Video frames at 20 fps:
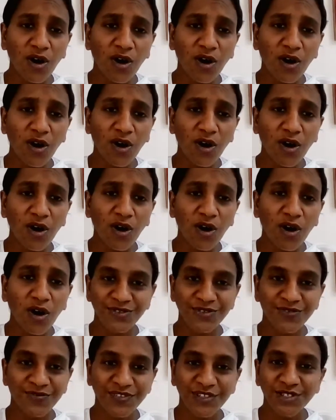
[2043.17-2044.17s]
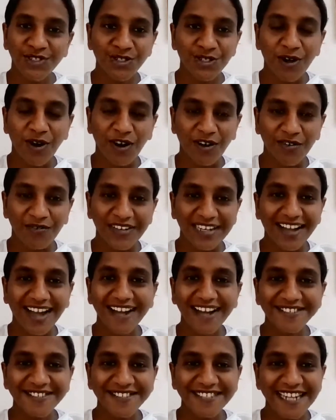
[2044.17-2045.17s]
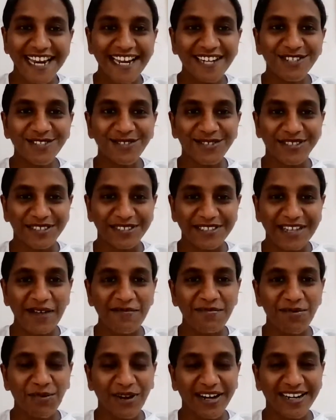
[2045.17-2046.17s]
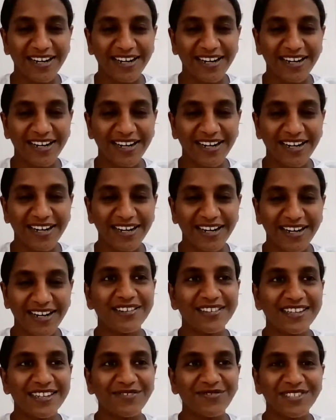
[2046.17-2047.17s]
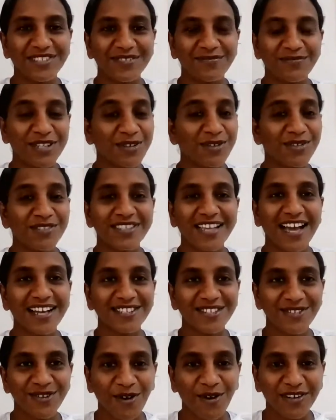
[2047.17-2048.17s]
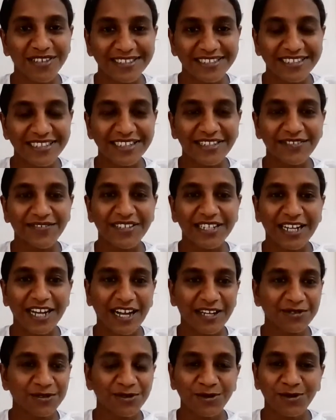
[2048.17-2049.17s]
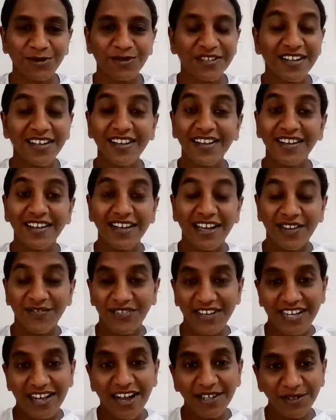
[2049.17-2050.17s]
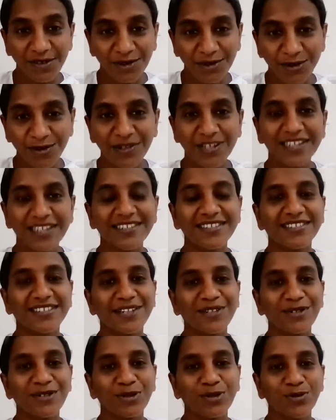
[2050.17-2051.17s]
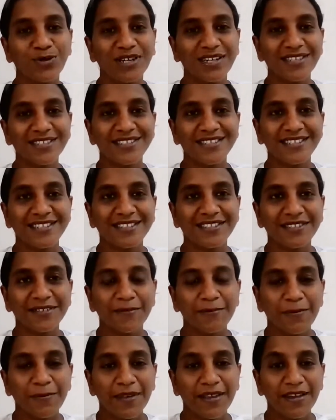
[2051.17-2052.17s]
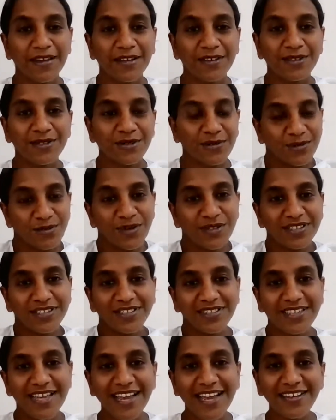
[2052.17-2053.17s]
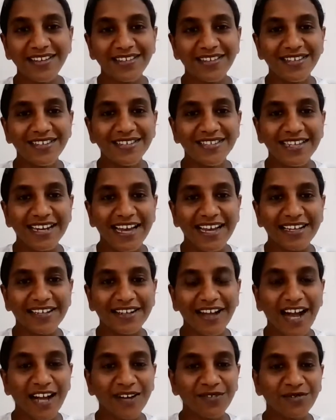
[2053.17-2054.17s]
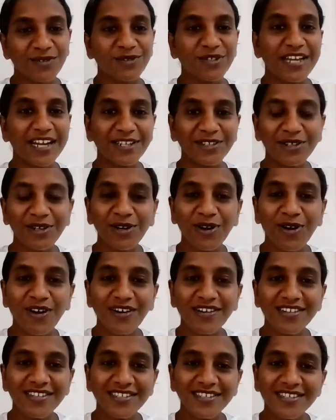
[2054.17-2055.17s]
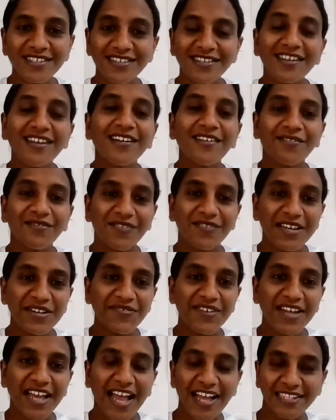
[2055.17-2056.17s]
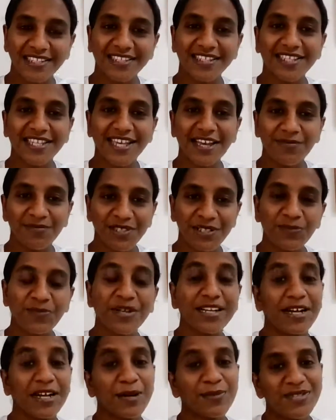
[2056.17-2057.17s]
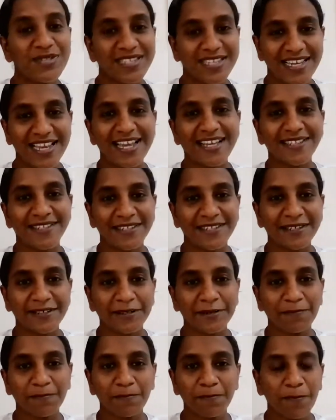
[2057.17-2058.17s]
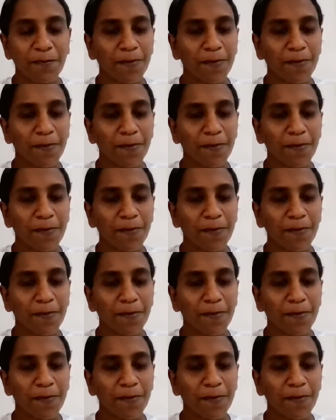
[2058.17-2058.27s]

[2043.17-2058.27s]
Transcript: That's for sure. We can't change the temperature and all that because that's not under our control, and we can't do anything towards it. So what the thing is like how to get along is when we accept, it becomes easier.